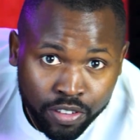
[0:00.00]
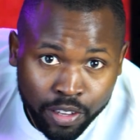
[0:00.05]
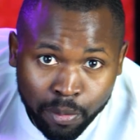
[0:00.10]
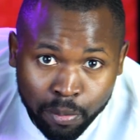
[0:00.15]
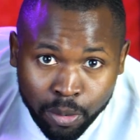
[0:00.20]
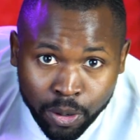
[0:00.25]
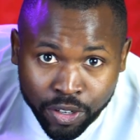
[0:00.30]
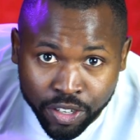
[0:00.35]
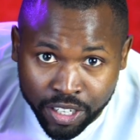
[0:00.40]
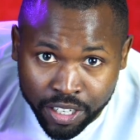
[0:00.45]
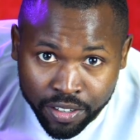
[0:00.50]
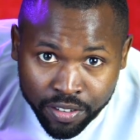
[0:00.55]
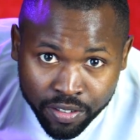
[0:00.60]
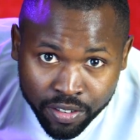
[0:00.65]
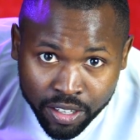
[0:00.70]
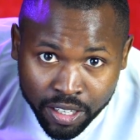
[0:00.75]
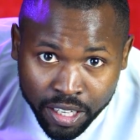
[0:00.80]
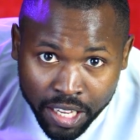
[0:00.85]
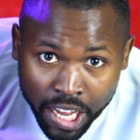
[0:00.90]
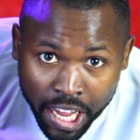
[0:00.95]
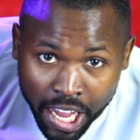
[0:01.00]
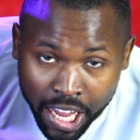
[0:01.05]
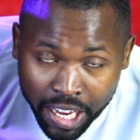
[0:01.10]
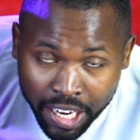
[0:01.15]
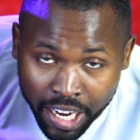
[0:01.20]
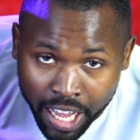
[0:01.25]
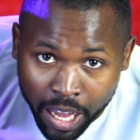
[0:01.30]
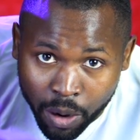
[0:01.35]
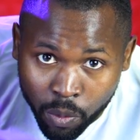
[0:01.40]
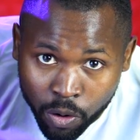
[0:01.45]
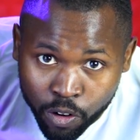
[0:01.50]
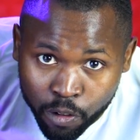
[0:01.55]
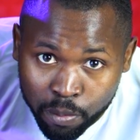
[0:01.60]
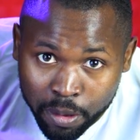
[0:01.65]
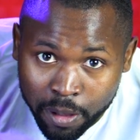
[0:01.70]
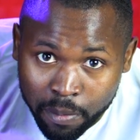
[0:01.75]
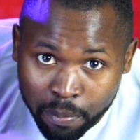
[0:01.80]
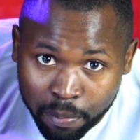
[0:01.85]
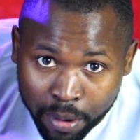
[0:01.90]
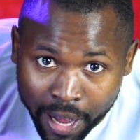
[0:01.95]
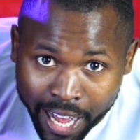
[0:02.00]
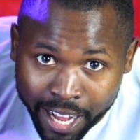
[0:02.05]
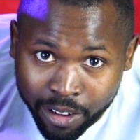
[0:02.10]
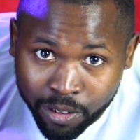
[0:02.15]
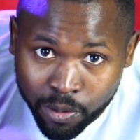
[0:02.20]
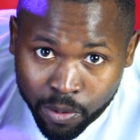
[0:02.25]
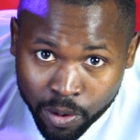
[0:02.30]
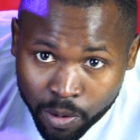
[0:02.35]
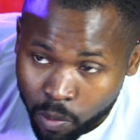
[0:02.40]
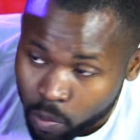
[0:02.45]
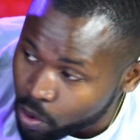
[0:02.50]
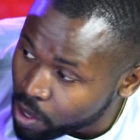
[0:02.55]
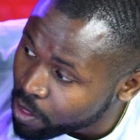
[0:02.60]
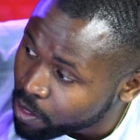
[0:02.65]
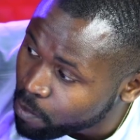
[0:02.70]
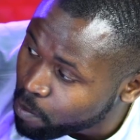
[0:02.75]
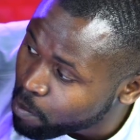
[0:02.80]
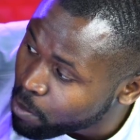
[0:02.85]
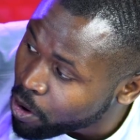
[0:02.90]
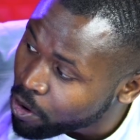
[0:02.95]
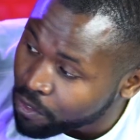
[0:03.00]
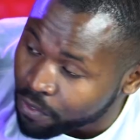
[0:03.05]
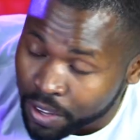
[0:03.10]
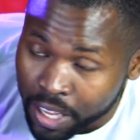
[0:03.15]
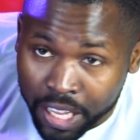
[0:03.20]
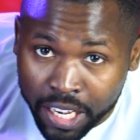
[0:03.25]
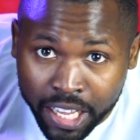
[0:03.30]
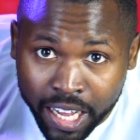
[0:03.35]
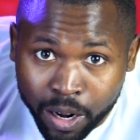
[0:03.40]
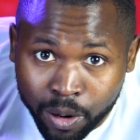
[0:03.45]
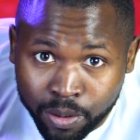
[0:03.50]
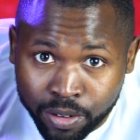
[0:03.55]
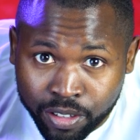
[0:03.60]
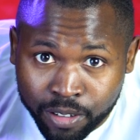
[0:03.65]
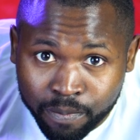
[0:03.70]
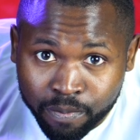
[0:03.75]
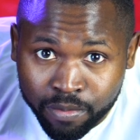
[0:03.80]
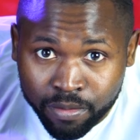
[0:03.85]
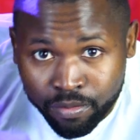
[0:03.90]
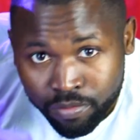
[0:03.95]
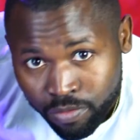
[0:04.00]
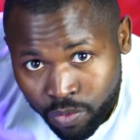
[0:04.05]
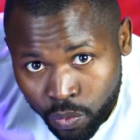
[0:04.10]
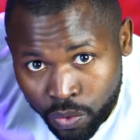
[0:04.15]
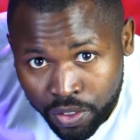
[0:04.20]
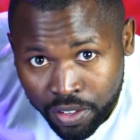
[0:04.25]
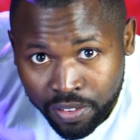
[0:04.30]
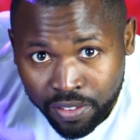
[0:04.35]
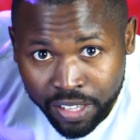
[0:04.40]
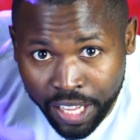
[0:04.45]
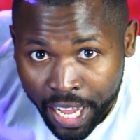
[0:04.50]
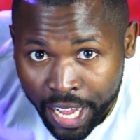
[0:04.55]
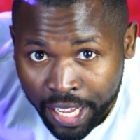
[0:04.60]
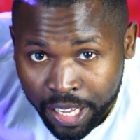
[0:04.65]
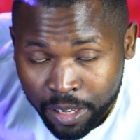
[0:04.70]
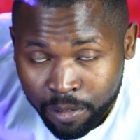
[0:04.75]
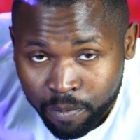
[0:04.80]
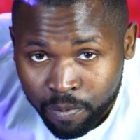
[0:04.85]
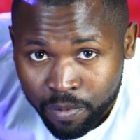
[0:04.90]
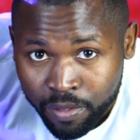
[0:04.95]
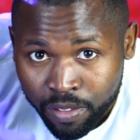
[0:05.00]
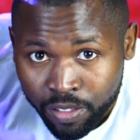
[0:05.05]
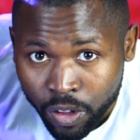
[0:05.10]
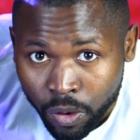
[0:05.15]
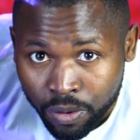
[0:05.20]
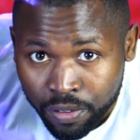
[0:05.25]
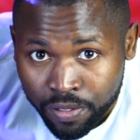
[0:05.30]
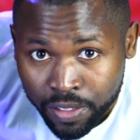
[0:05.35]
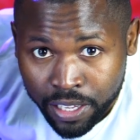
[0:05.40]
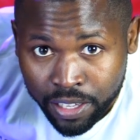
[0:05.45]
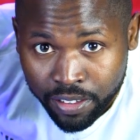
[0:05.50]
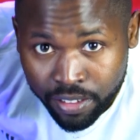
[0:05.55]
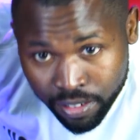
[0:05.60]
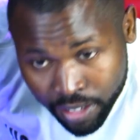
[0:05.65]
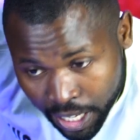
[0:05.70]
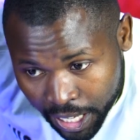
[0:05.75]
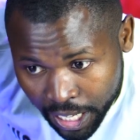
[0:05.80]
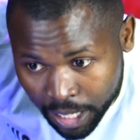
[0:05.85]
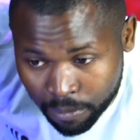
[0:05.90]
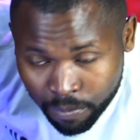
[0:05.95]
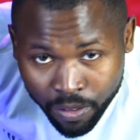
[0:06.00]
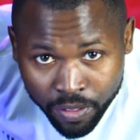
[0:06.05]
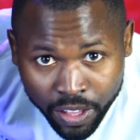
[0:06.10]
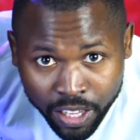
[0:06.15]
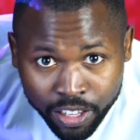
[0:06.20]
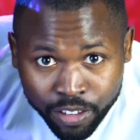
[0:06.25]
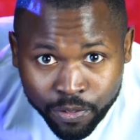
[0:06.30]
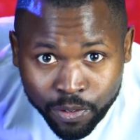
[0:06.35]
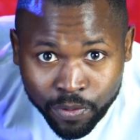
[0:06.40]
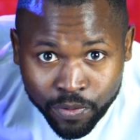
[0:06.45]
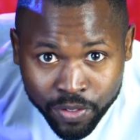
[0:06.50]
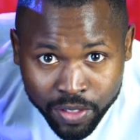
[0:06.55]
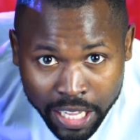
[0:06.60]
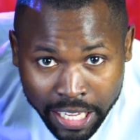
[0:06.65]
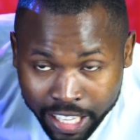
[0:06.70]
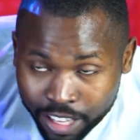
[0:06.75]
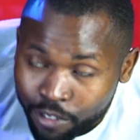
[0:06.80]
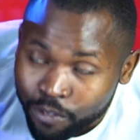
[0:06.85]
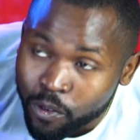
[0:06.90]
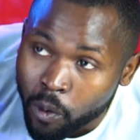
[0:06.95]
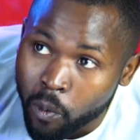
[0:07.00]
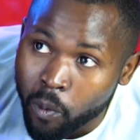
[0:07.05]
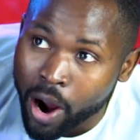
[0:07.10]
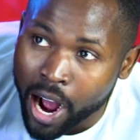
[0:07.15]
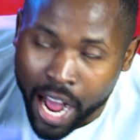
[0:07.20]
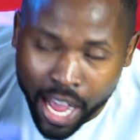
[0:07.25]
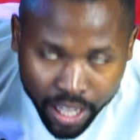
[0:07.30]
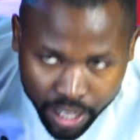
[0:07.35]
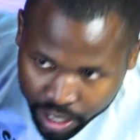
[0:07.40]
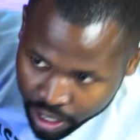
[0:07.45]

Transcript: some more testing and I will be back with more videos with this guy. So thank again, thank you, thank you for what I